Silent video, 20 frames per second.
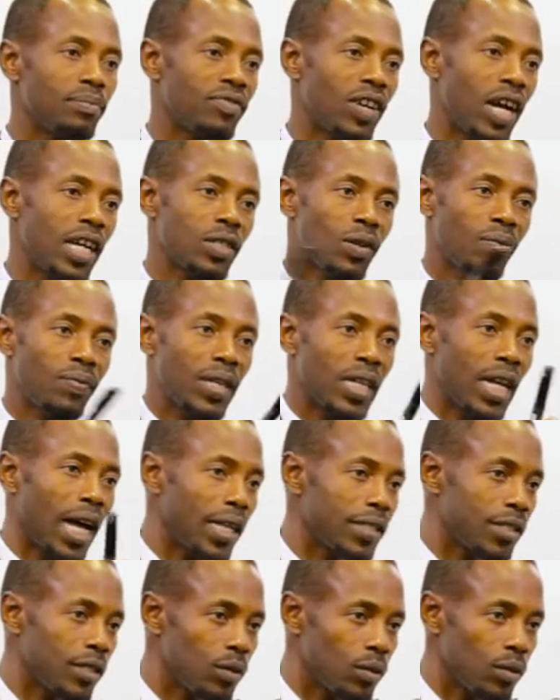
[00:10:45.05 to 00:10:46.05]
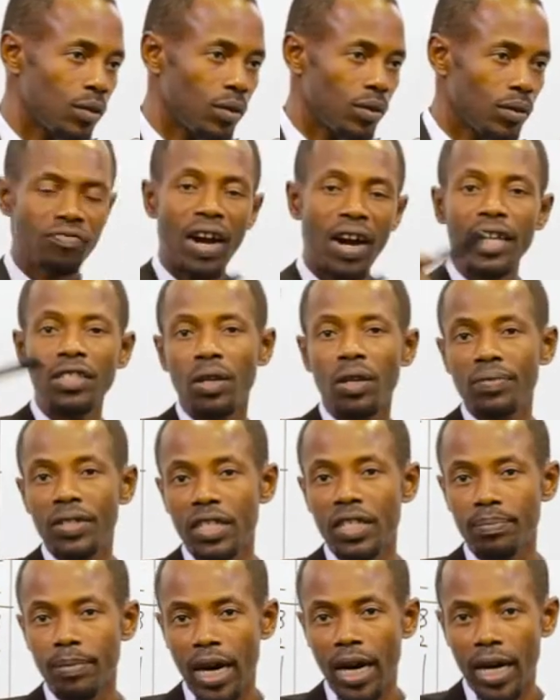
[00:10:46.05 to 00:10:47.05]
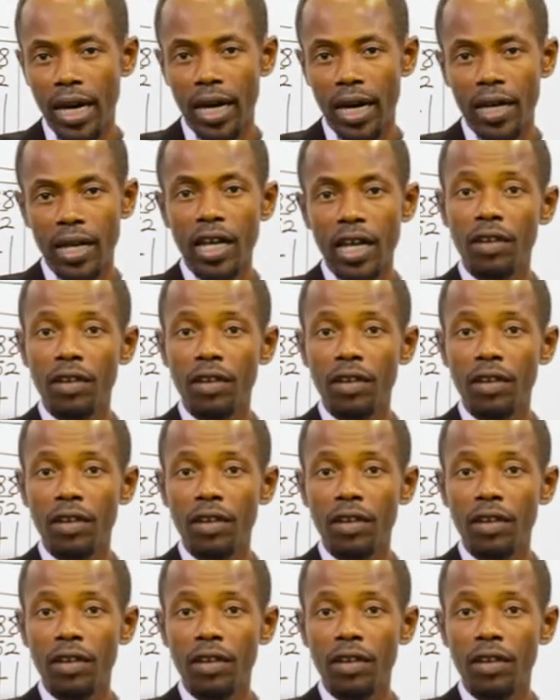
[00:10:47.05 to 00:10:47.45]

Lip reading: price of an article, price of this marker.